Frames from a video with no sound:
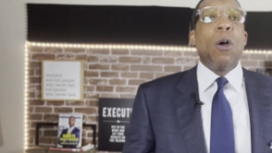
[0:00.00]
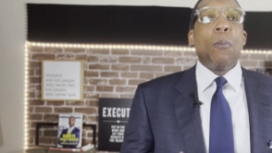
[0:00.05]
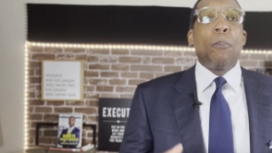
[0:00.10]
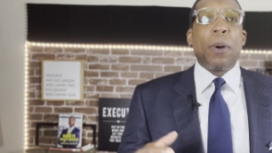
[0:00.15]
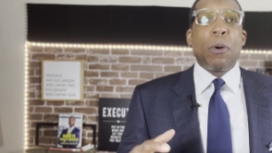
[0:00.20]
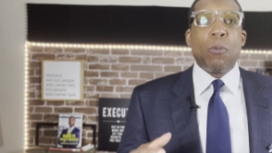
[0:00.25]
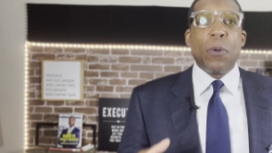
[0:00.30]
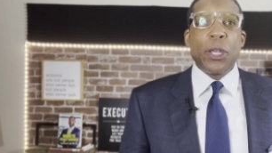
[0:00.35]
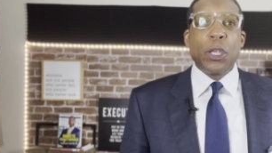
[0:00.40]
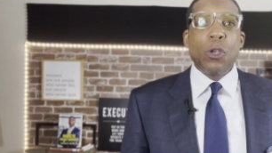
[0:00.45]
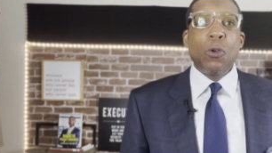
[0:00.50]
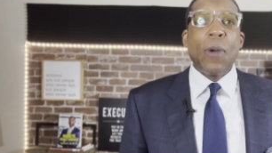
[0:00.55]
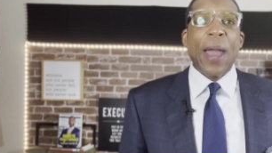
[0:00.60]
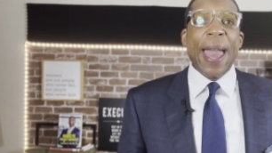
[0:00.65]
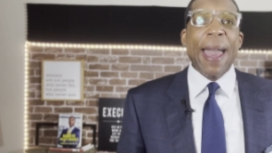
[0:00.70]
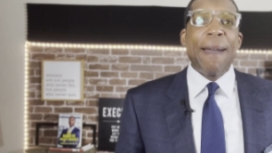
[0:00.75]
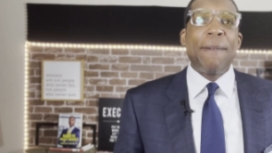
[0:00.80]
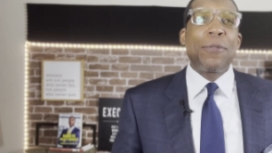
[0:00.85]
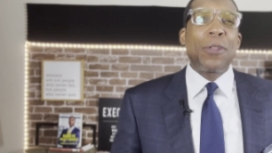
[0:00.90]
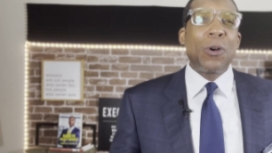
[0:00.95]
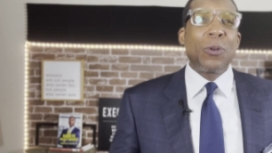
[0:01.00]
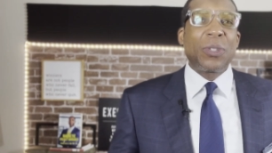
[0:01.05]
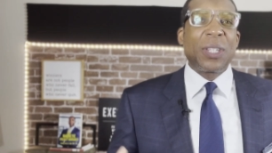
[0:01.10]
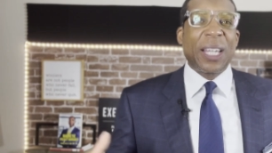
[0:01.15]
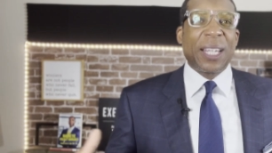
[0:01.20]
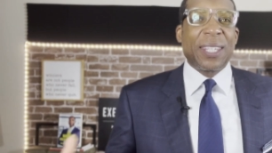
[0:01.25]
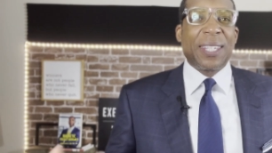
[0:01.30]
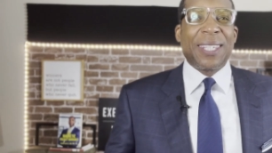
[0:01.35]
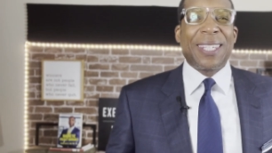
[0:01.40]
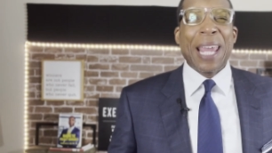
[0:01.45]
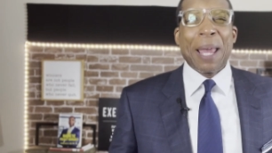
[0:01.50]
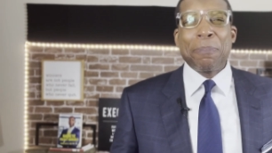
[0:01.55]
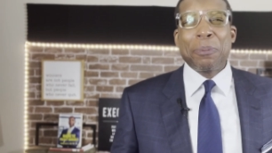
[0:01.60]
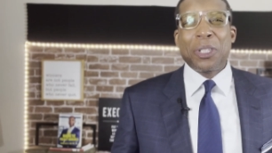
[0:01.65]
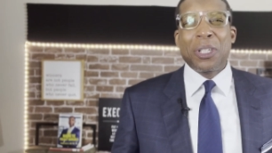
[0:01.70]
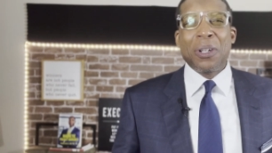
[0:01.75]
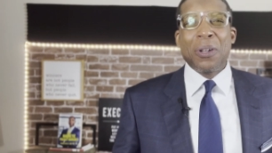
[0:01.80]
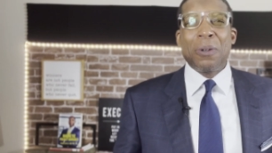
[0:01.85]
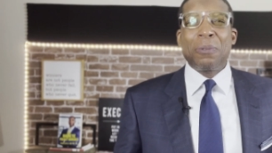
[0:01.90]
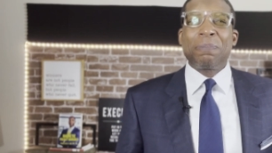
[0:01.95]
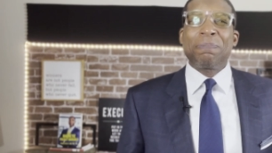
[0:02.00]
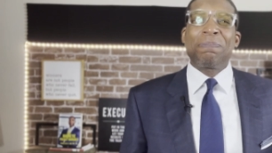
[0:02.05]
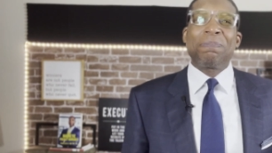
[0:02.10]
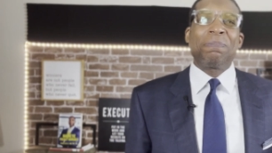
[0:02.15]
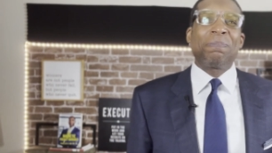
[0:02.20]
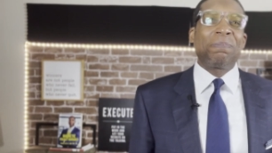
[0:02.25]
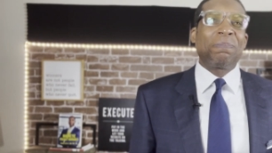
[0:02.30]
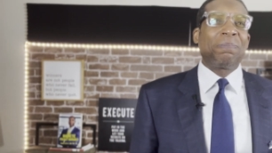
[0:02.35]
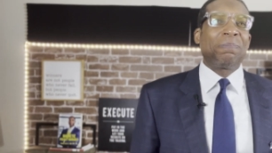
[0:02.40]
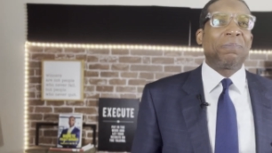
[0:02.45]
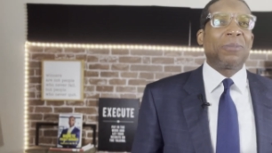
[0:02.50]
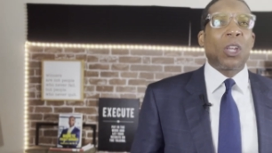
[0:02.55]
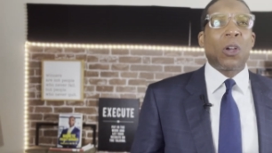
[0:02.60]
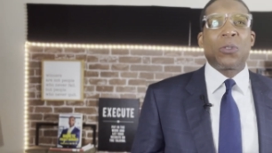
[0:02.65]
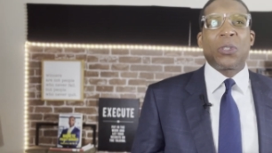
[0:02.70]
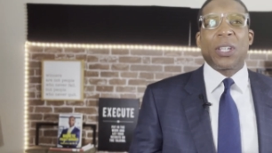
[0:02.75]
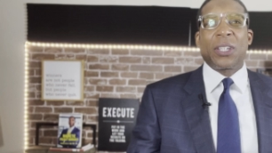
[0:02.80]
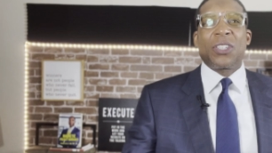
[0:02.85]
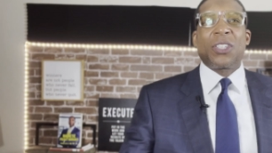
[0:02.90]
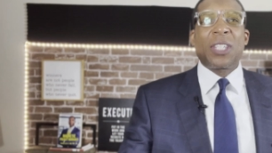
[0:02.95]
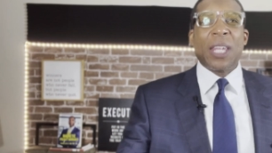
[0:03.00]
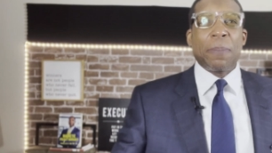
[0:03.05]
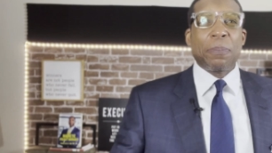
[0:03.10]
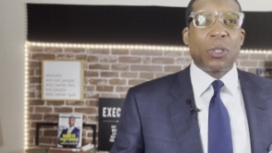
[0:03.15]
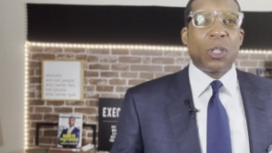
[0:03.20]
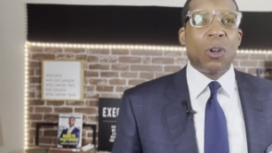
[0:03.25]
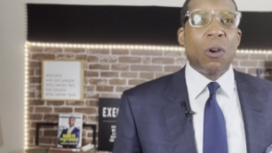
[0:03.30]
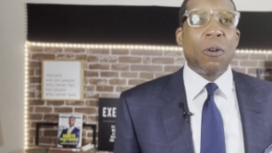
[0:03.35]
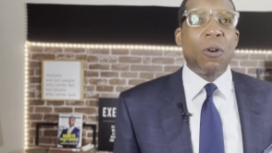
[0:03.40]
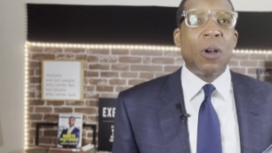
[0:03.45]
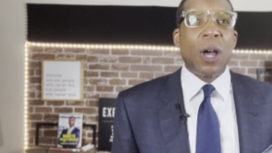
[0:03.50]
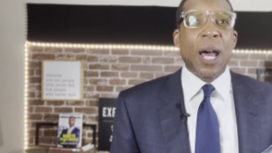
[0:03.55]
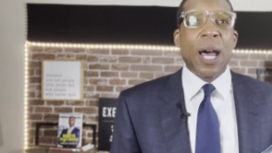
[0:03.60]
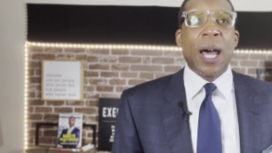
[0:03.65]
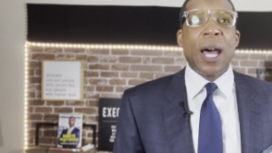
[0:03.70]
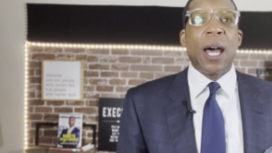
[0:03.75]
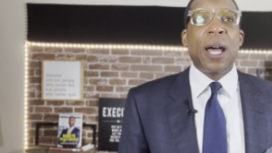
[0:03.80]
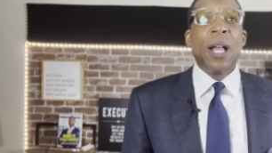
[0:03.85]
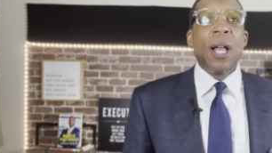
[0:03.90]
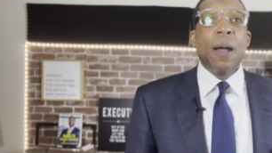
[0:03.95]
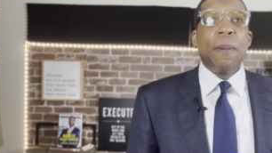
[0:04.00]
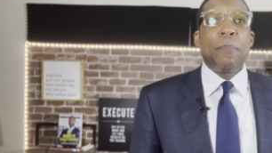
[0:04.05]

But when you have those exceptional, mm, those exceptional uh,